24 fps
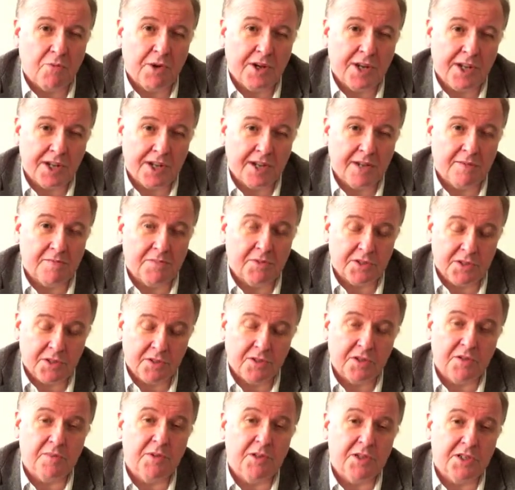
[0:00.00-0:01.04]
when it comes
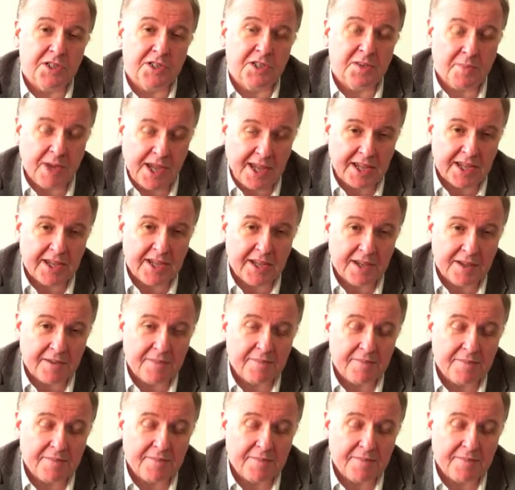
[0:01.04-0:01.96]
to community banking.